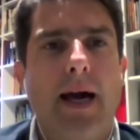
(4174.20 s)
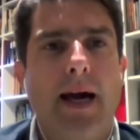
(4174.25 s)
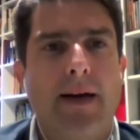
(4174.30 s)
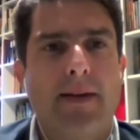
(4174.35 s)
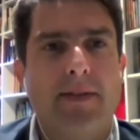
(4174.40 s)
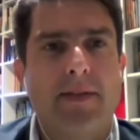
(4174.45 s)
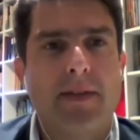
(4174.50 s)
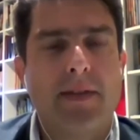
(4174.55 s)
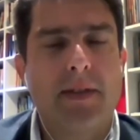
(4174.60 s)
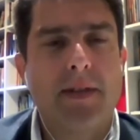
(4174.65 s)

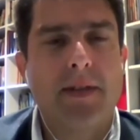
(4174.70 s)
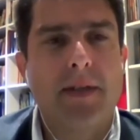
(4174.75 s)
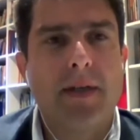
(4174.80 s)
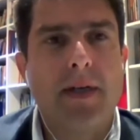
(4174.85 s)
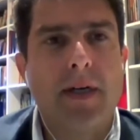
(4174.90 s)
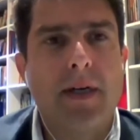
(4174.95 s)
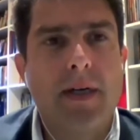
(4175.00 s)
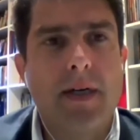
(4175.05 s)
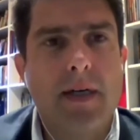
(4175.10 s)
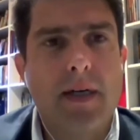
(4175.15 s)

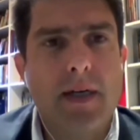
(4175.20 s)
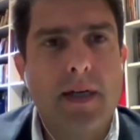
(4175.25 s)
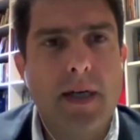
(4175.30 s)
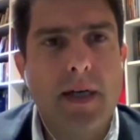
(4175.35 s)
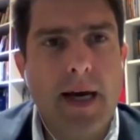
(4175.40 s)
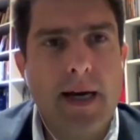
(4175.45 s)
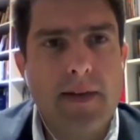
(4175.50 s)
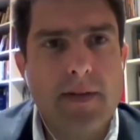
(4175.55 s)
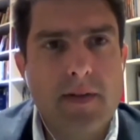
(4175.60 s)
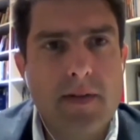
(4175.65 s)

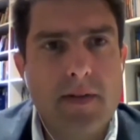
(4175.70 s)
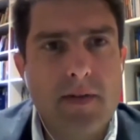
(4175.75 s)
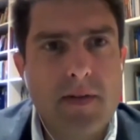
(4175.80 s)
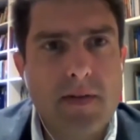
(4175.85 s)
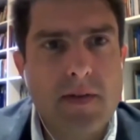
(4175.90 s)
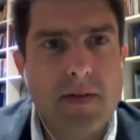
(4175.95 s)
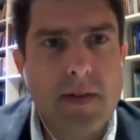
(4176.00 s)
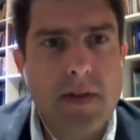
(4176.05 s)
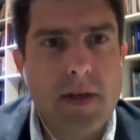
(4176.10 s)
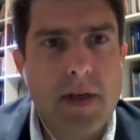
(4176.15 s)

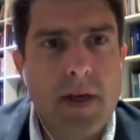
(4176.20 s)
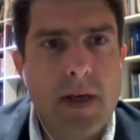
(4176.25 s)
asks,